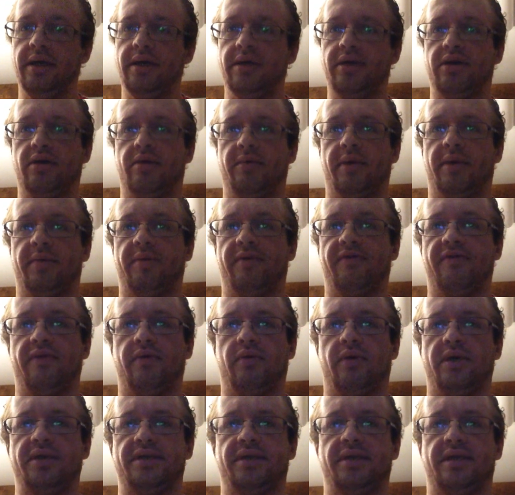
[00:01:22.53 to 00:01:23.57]
to remember if it
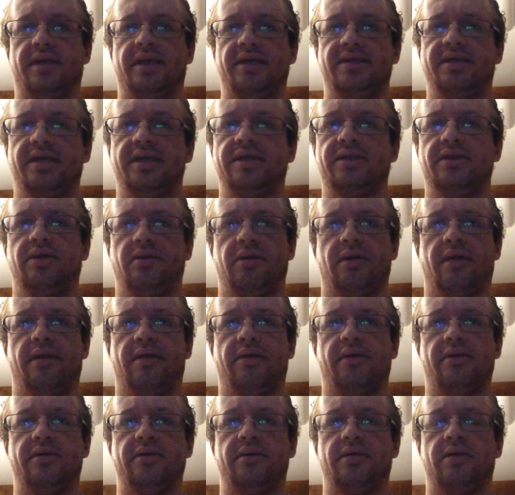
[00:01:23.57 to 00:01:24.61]
was in this season
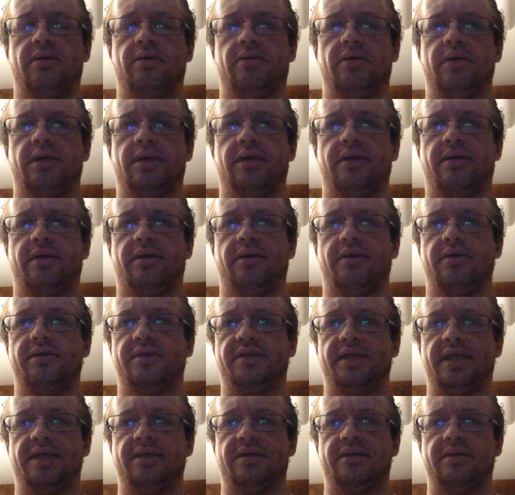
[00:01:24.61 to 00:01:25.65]
or the third
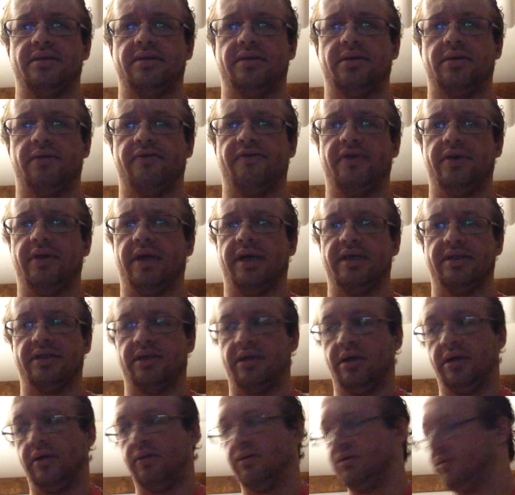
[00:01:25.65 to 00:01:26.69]
season. So if you guys
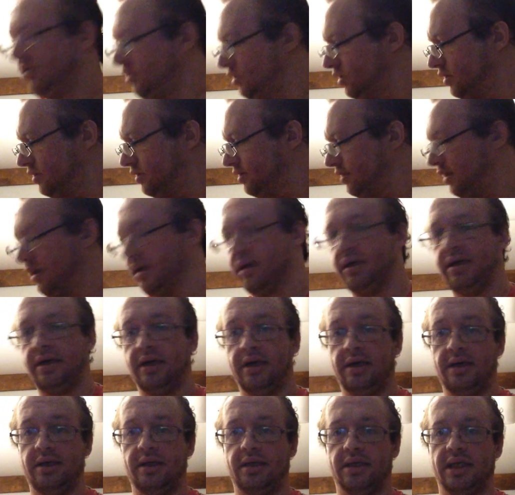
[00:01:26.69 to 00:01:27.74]
know, just
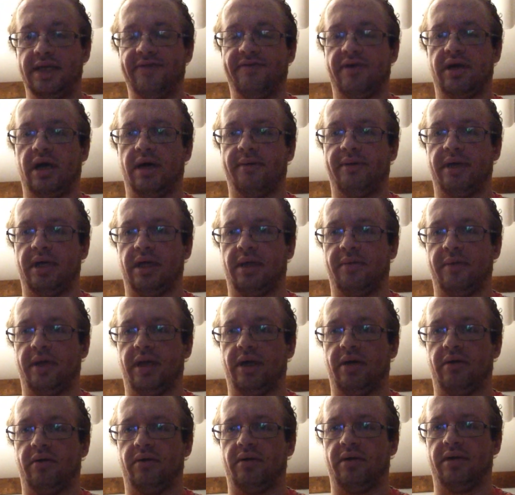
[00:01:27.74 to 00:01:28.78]
leave a comment and let me
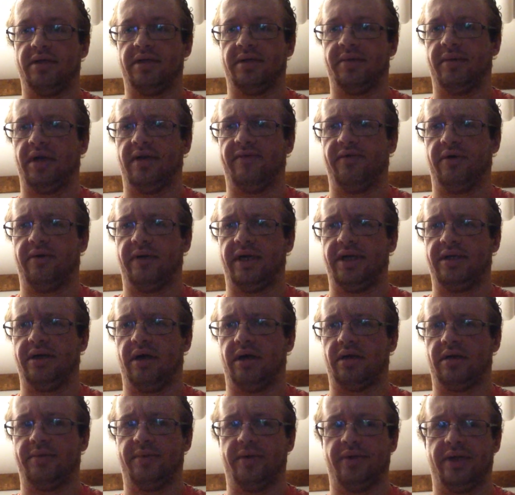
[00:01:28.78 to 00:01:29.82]
know, because I might have already
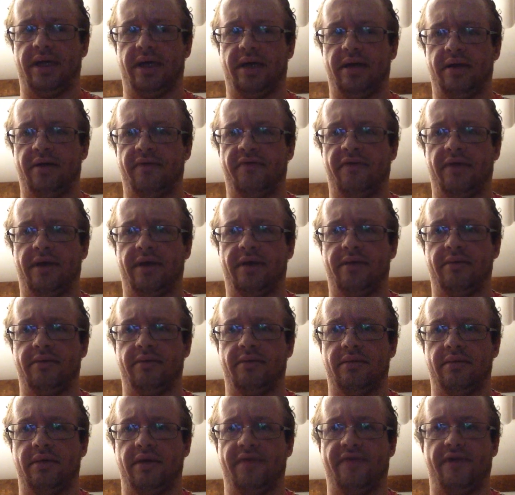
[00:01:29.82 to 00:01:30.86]
talked about that.
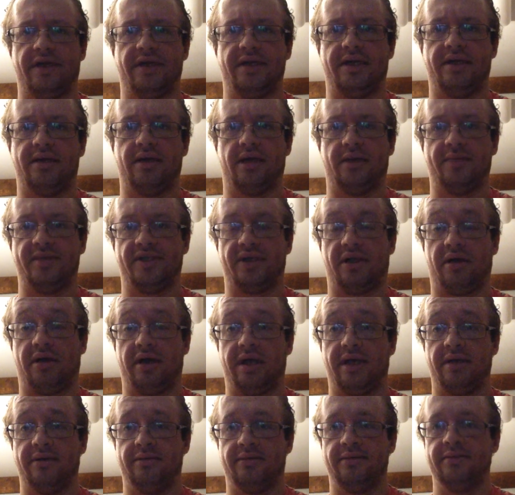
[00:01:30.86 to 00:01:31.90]
If I did, I'm
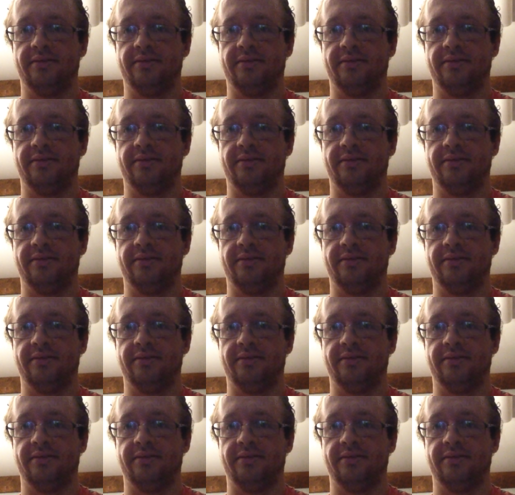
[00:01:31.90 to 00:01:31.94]
sorry.